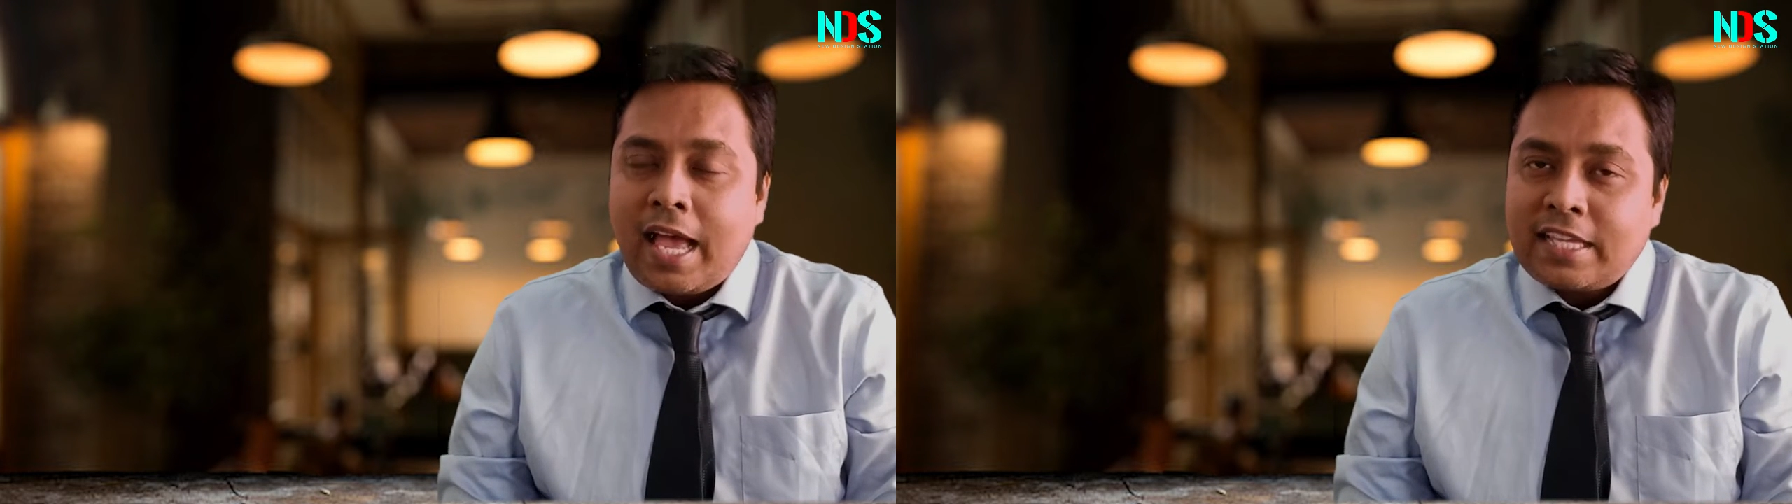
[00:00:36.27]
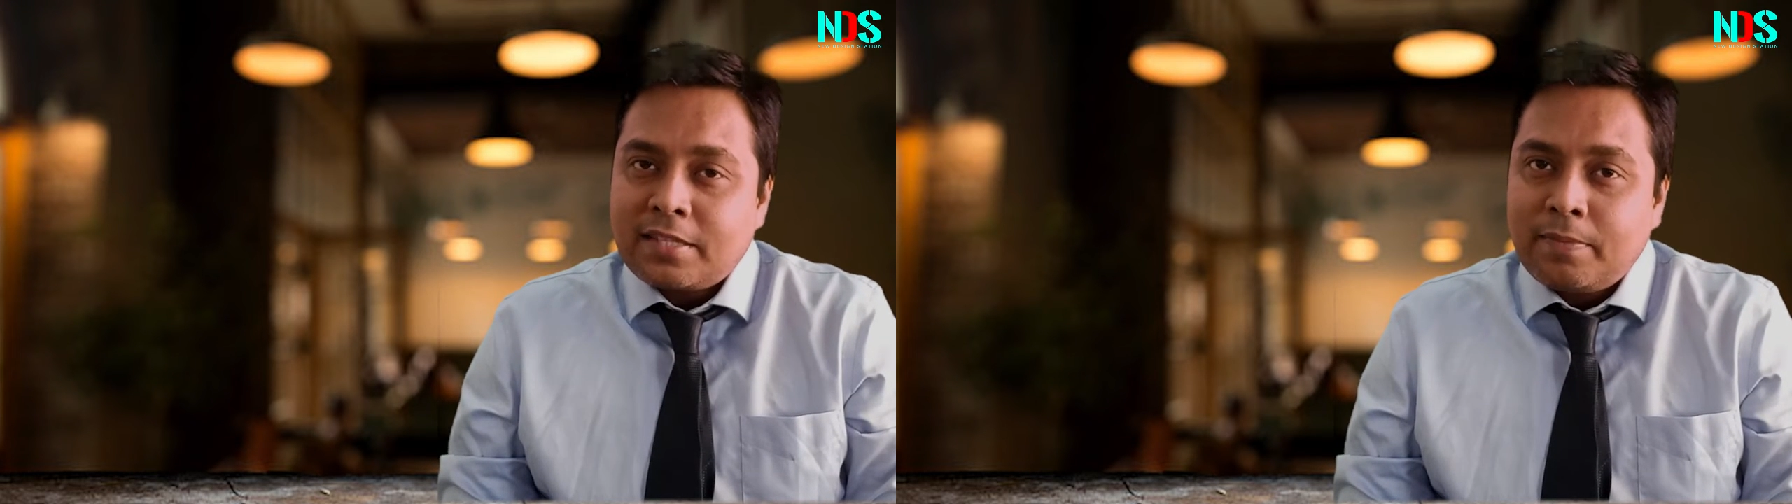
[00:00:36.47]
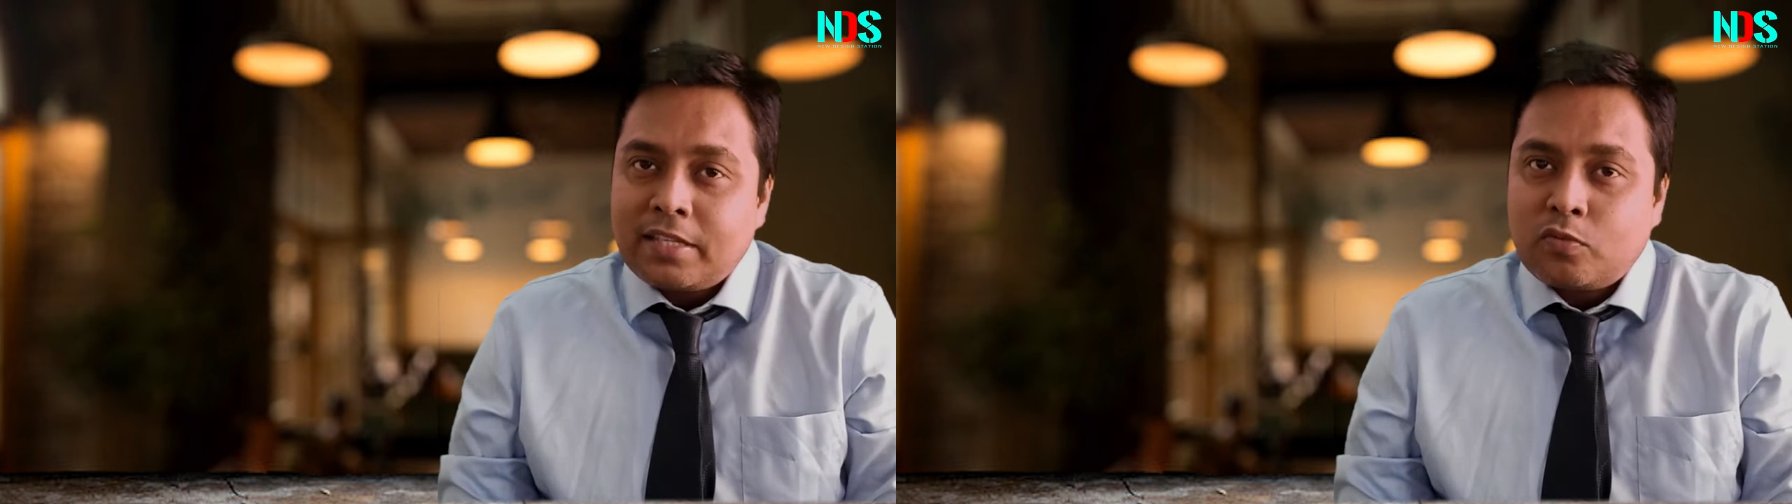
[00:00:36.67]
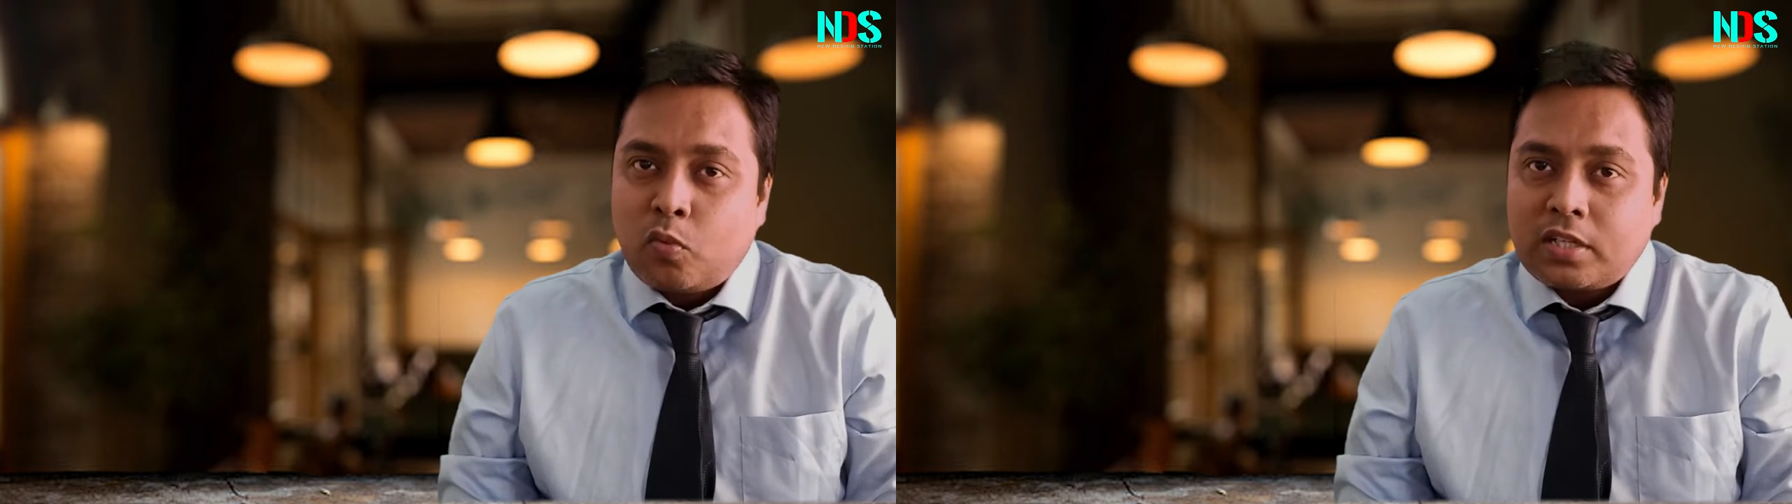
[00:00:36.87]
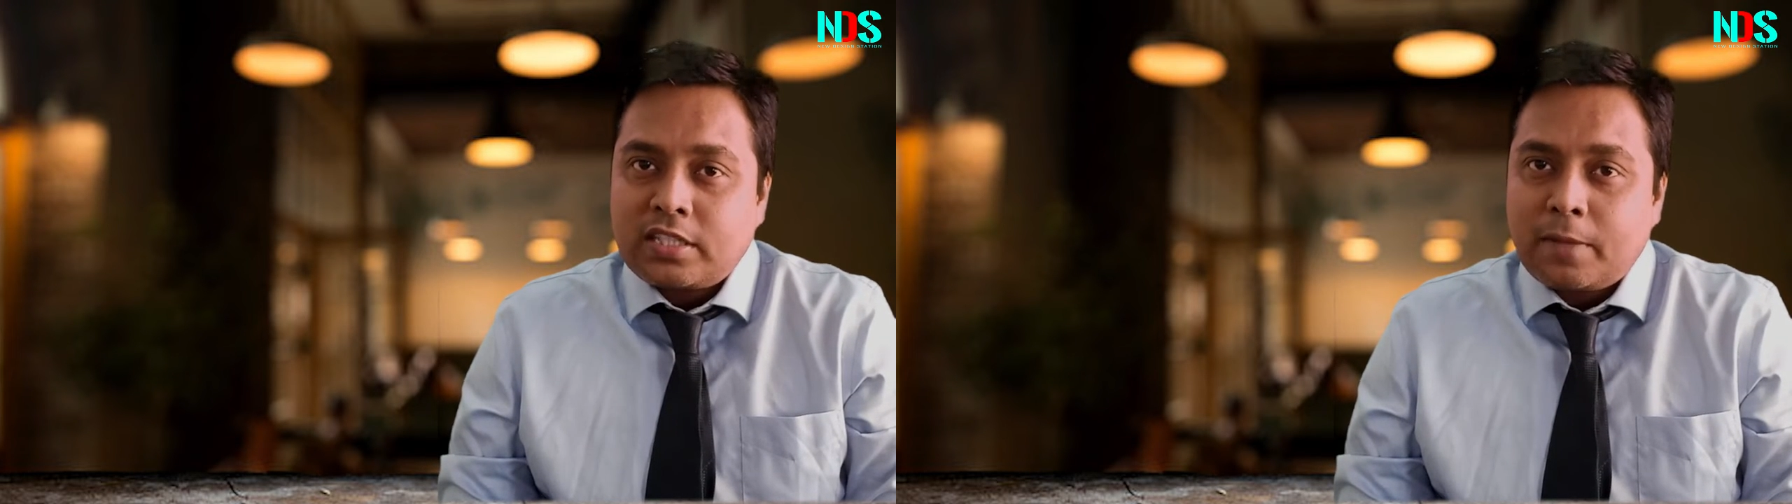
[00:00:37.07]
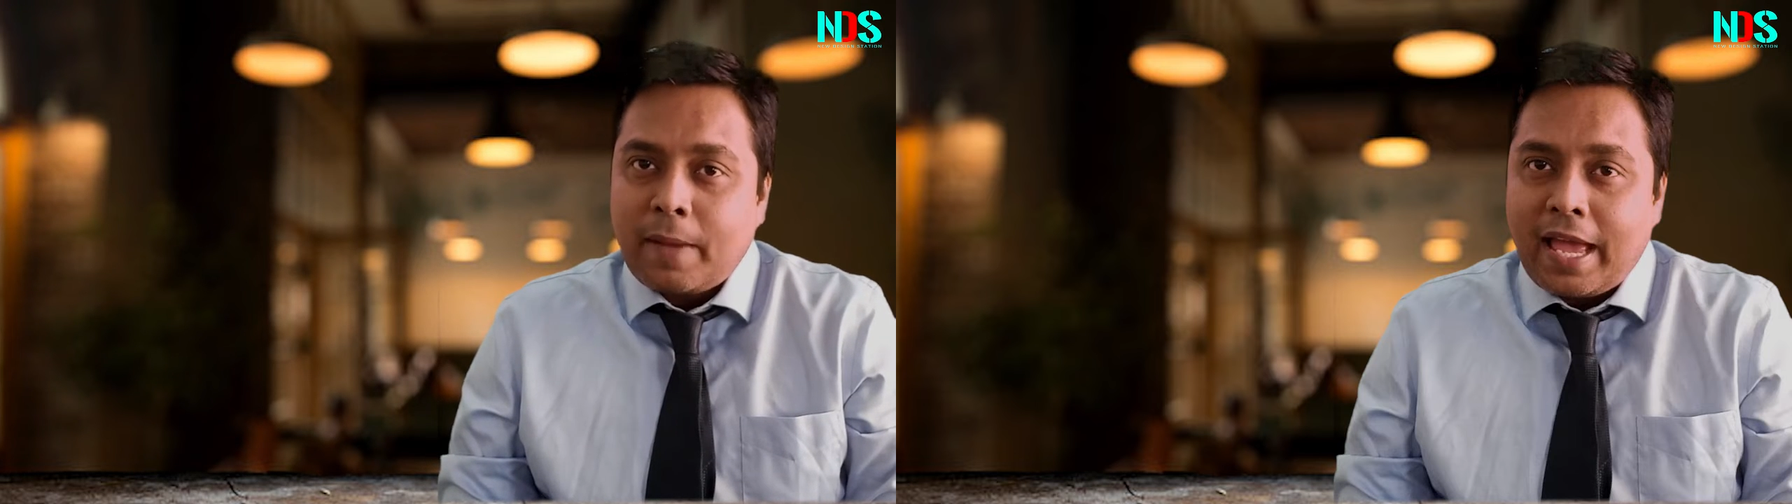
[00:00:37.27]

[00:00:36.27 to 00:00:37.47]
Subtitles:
SMS, WhatsApp